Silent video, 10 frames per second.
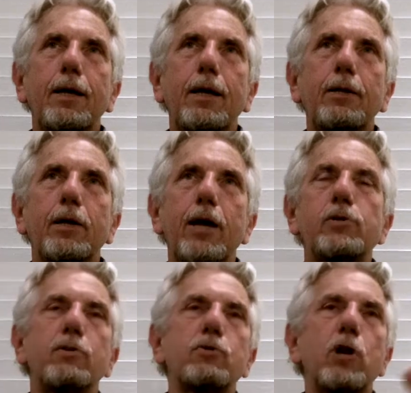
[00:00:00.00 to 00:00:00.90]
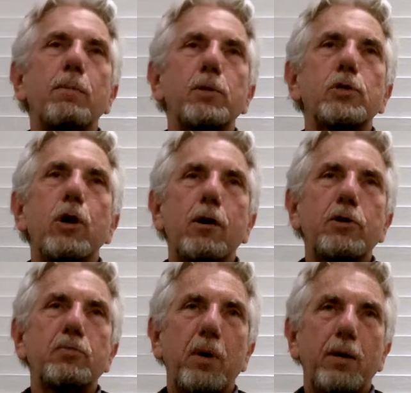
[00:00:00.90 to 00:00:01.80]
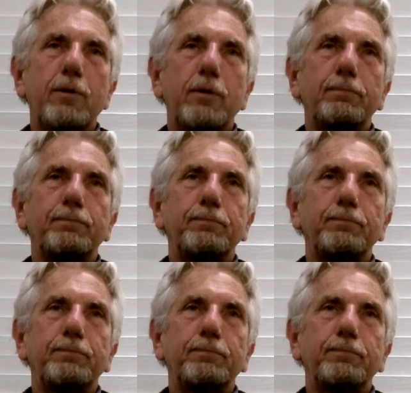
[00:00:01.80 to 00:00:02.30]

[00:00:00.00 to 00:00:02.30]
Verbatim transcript: in the case of Shabbos model,